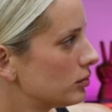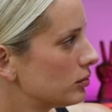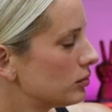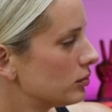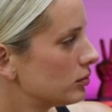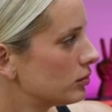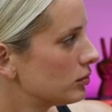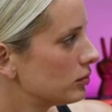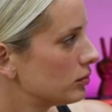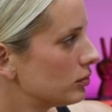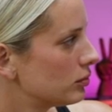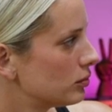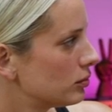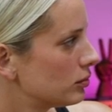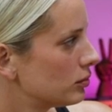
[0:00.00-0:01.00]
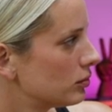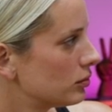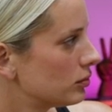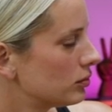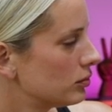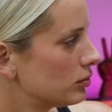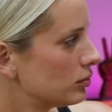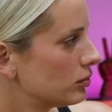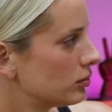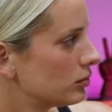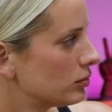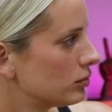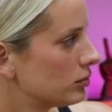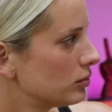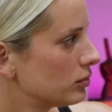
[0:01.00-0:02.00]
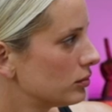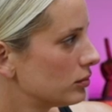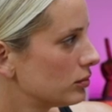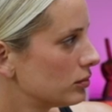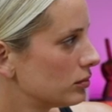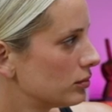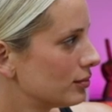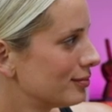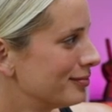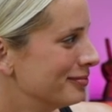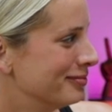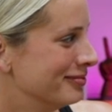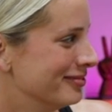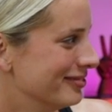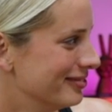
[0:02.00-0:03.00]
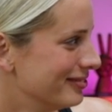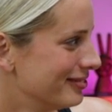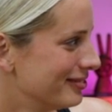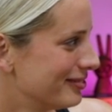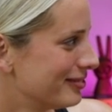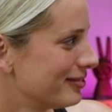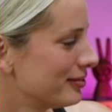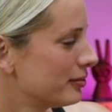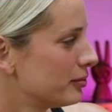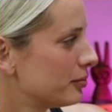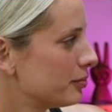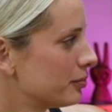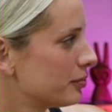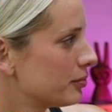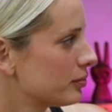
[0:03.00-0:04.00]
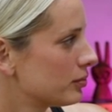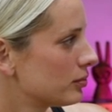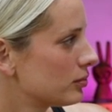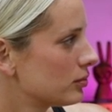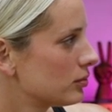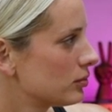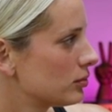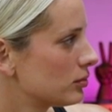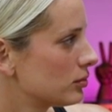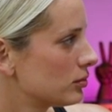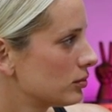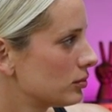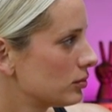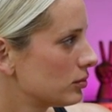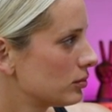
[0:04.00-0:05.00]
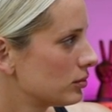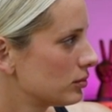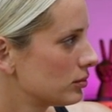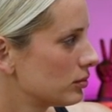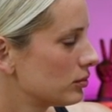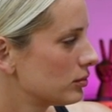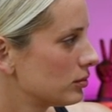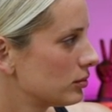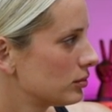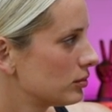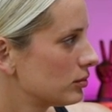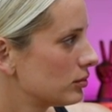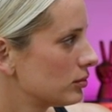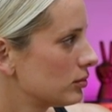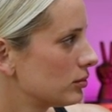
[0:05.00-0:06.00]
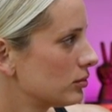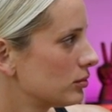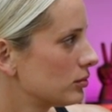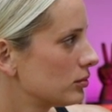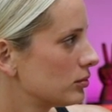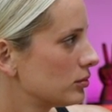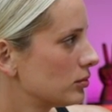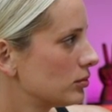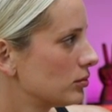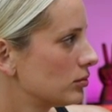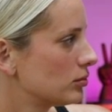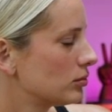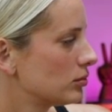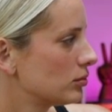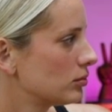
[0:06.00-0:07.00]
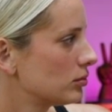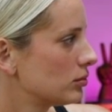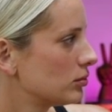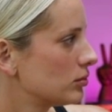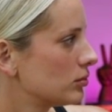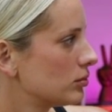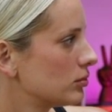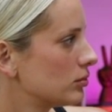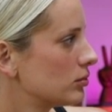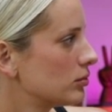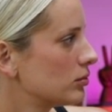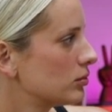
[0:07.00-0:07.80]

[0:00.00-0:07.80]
The person shown says nothing.